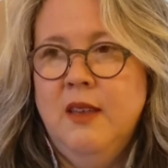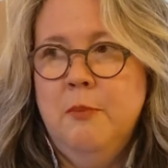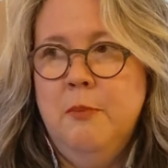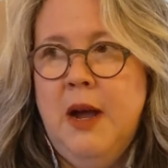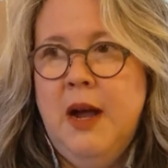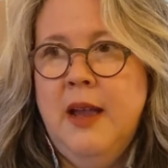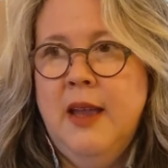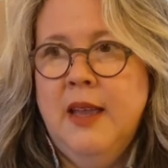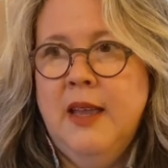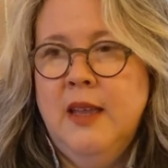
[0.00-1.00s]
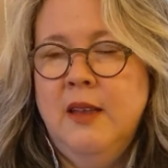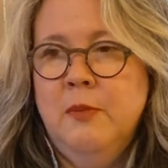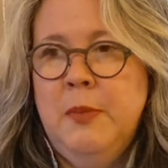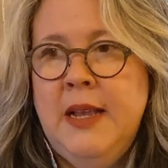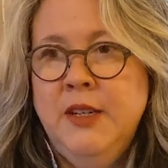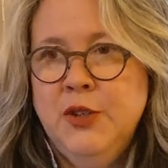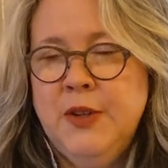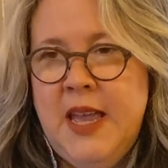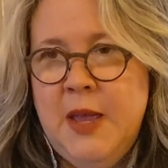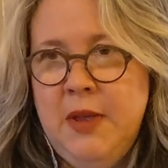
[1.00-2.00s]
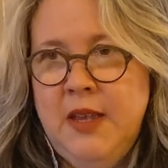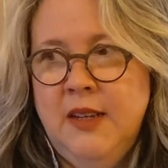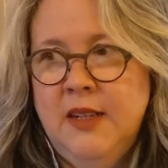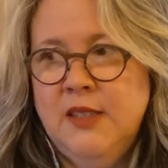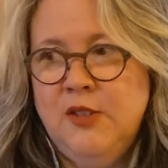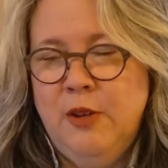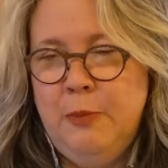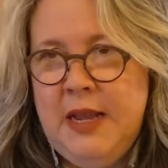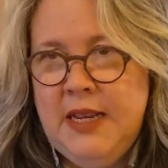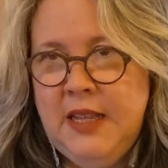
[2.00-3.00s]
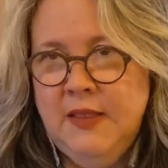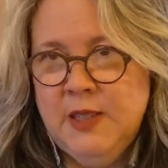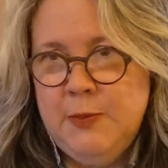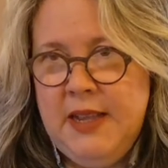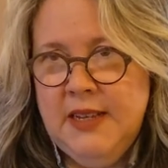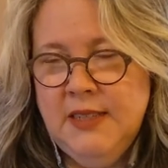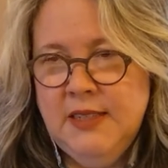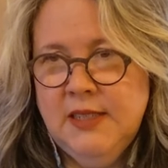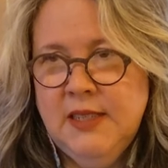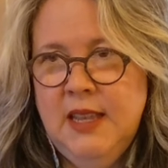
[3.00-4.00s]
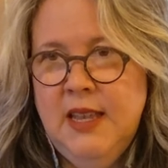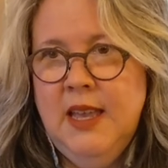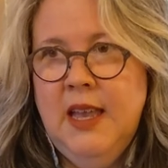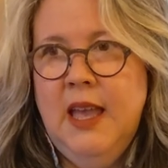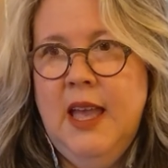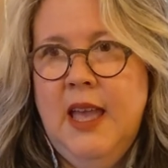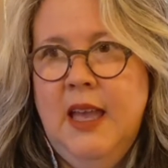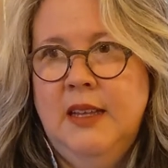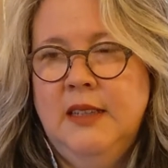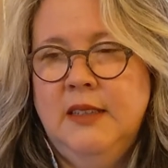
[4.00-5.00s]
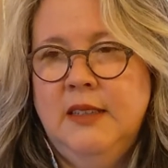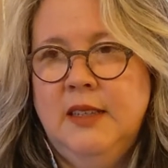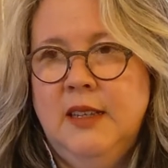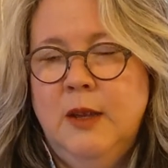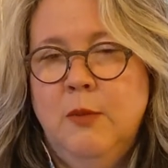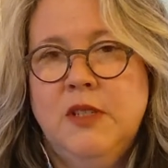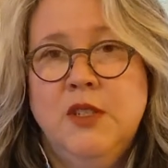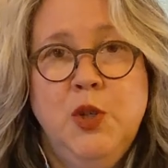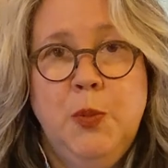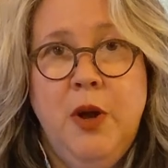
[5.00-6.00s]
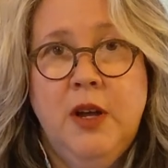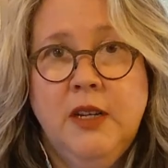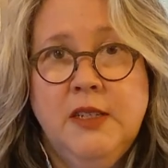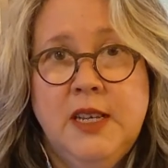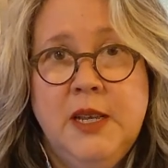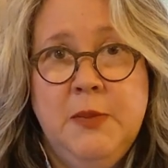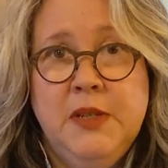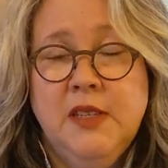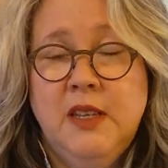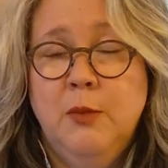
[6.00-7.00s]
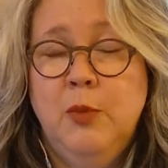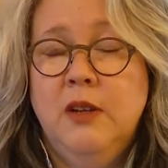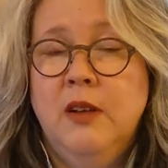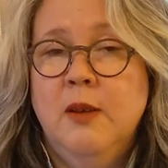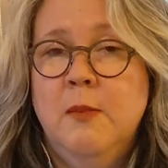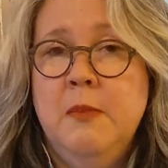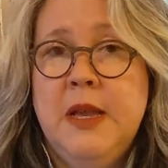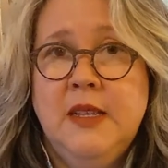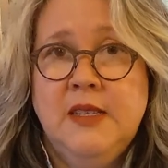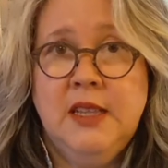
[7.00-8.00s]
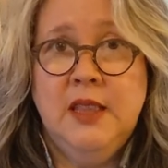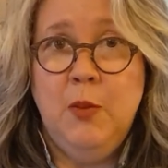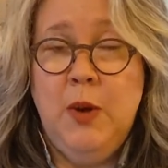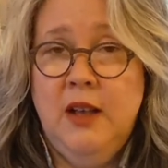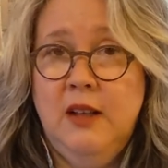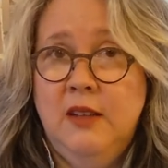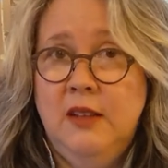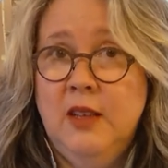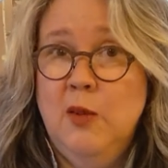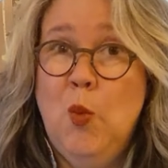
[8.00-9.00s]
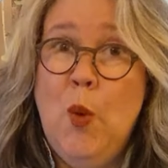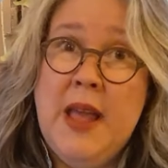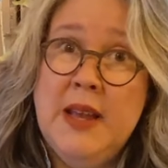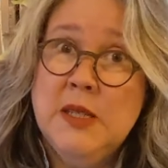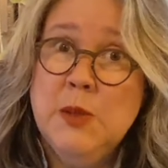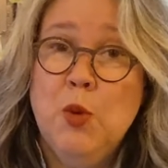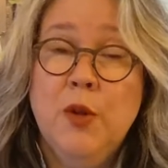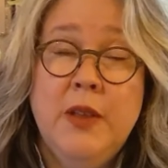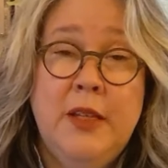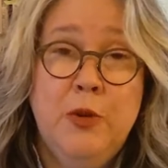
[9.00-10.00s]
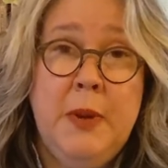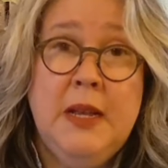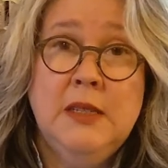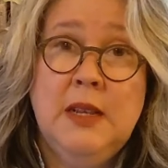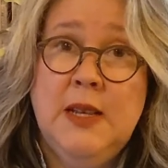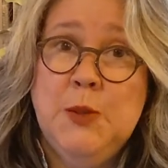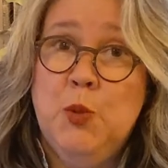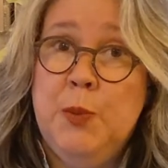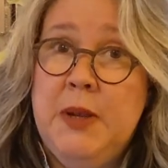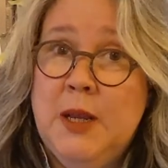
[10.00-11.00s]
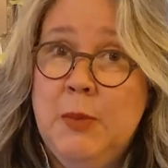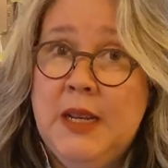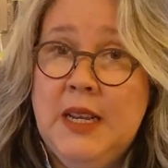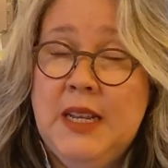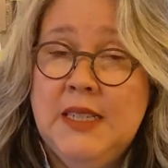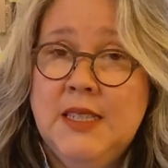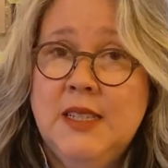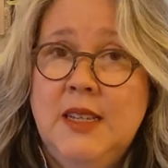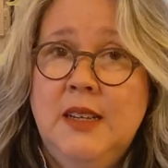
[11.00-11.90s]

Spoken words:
My painter came in and started painting the space, and it was a new product to him. He said it went on amazingly well. It weighs more than other paints. It has more pigment in it.